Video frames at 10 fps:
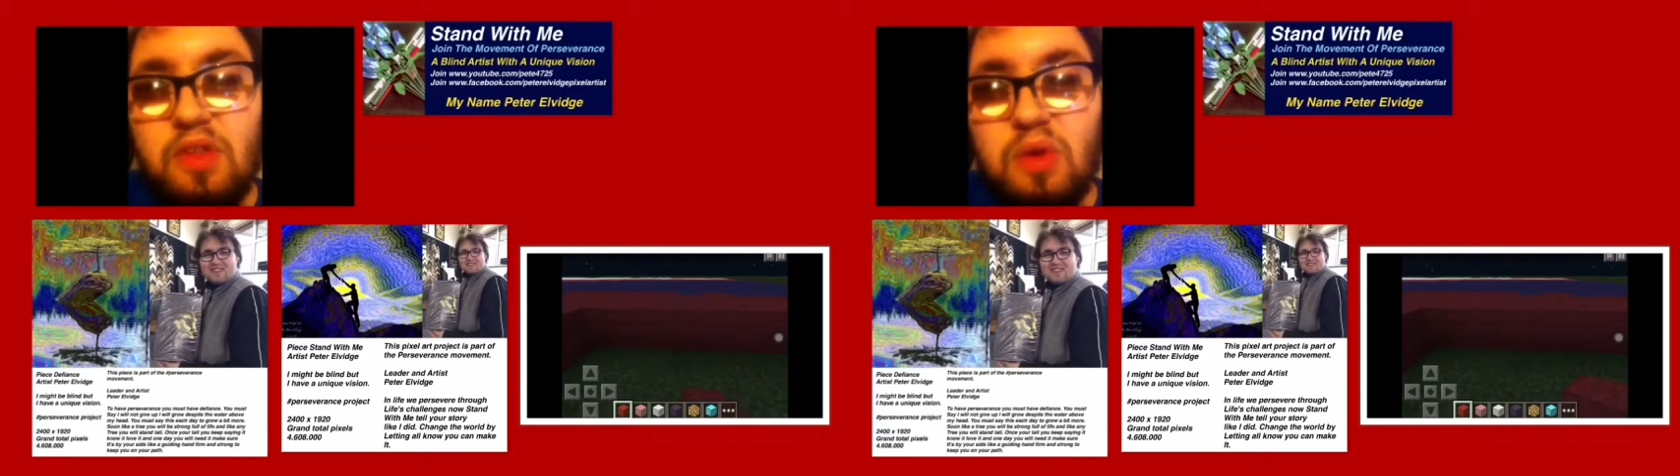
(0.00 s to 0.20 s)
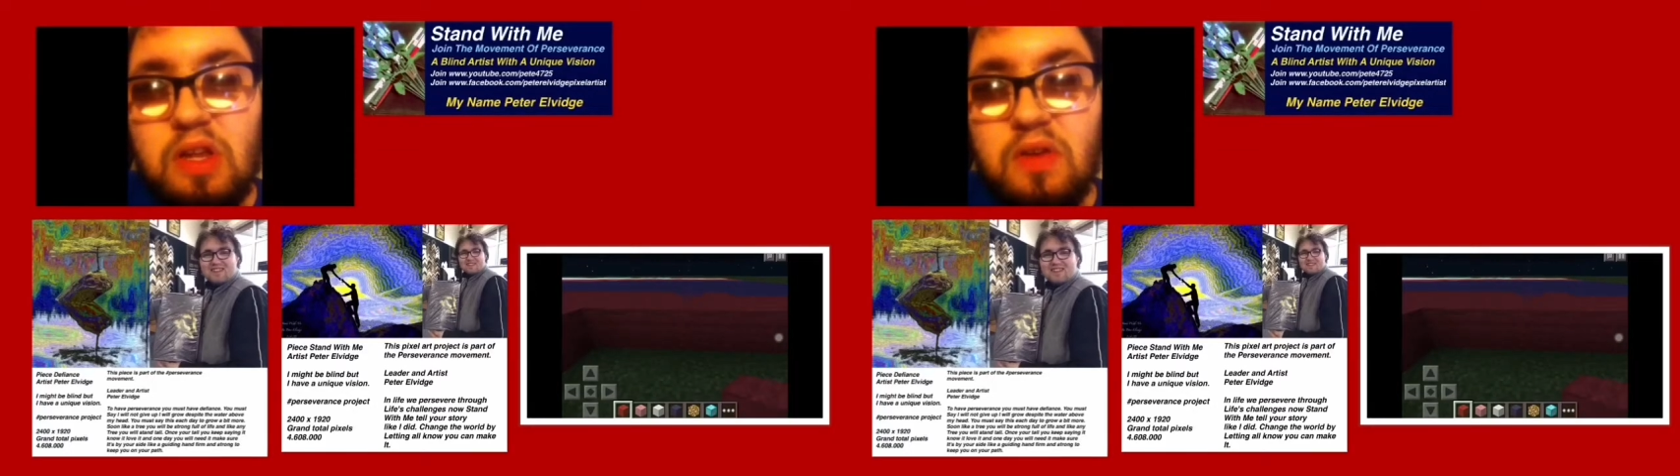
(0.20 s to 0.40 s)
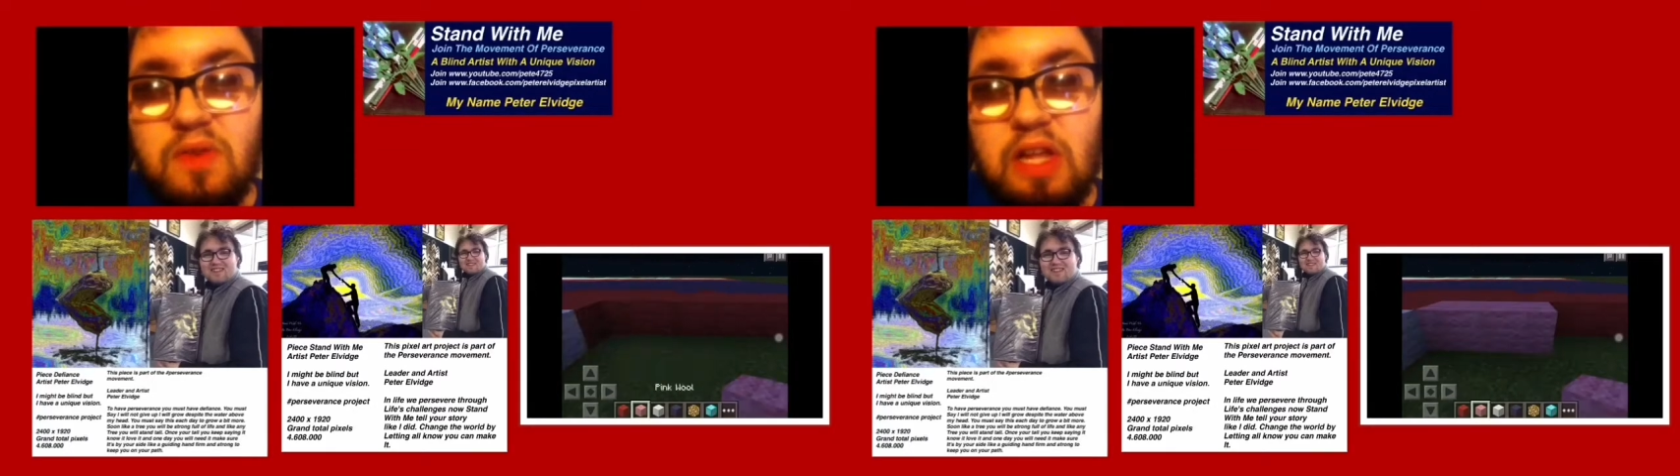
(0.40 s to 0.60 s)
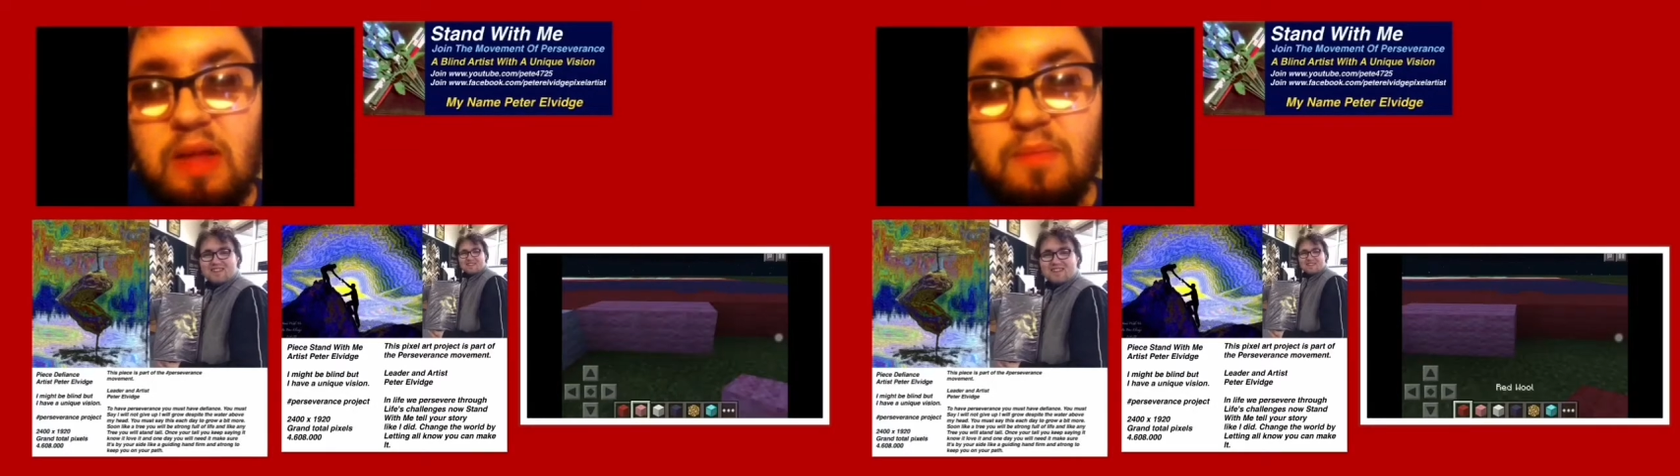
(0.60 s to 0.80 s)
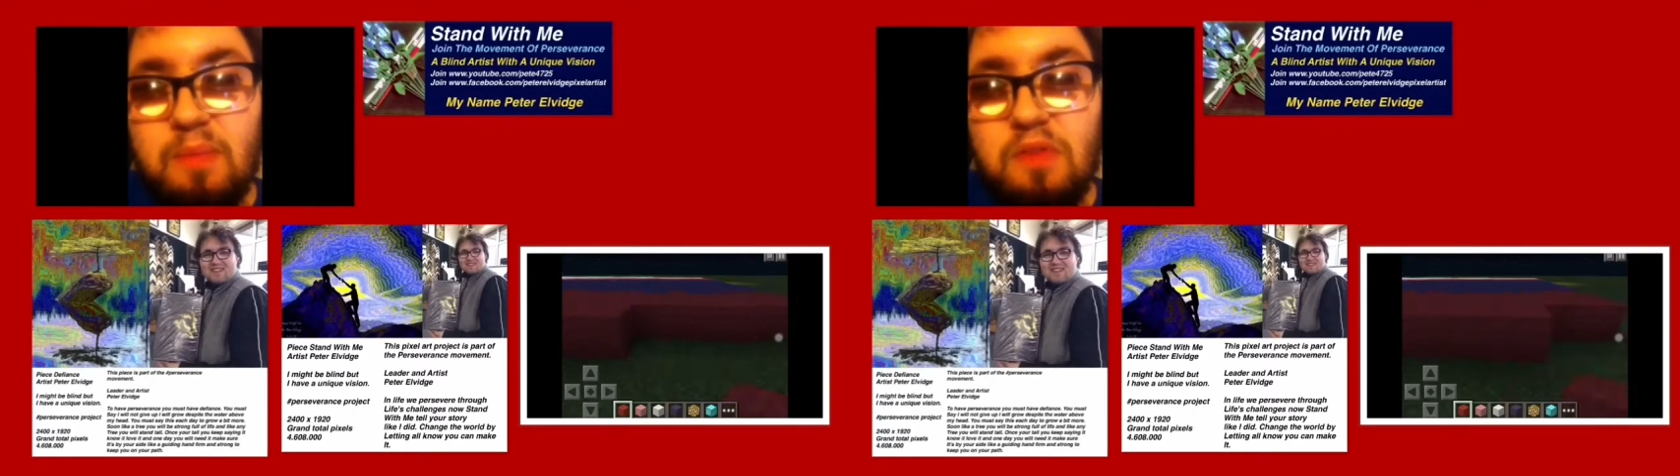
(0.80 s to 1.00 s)
you can
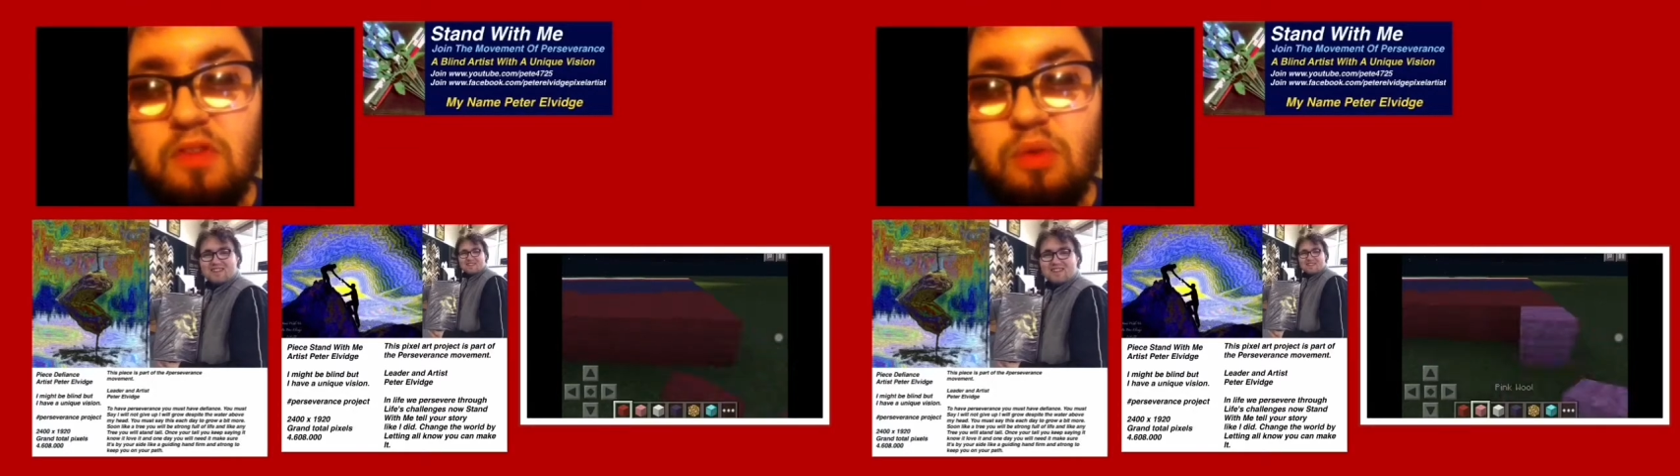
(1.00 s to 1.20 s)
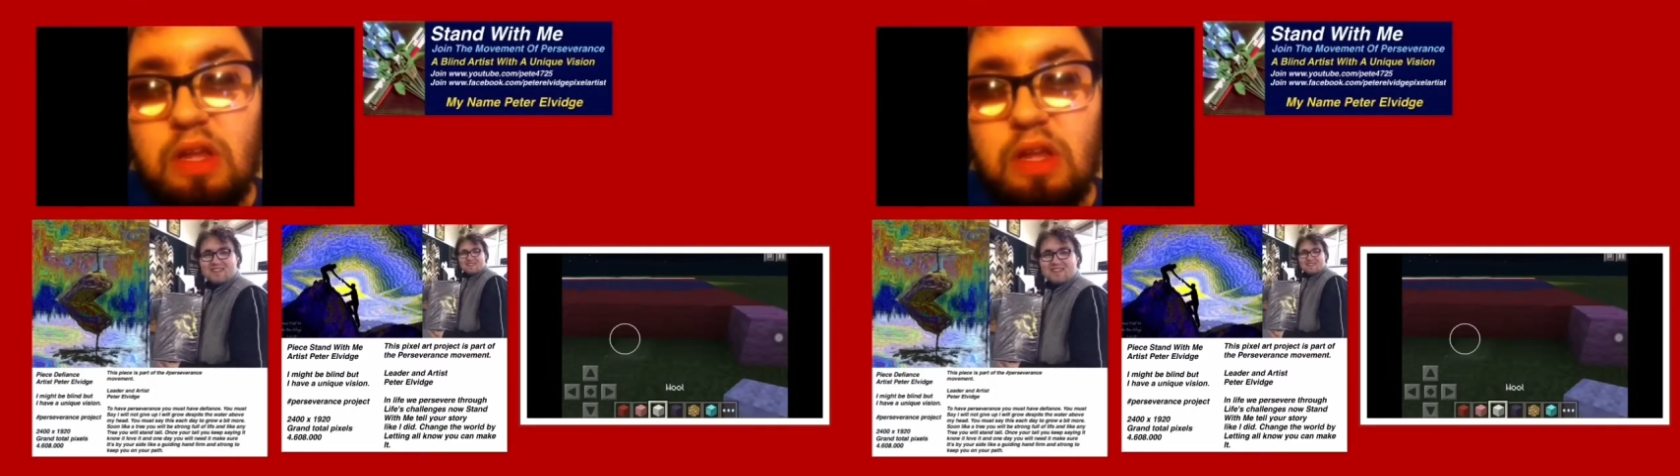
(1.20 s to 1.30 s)
overcome them to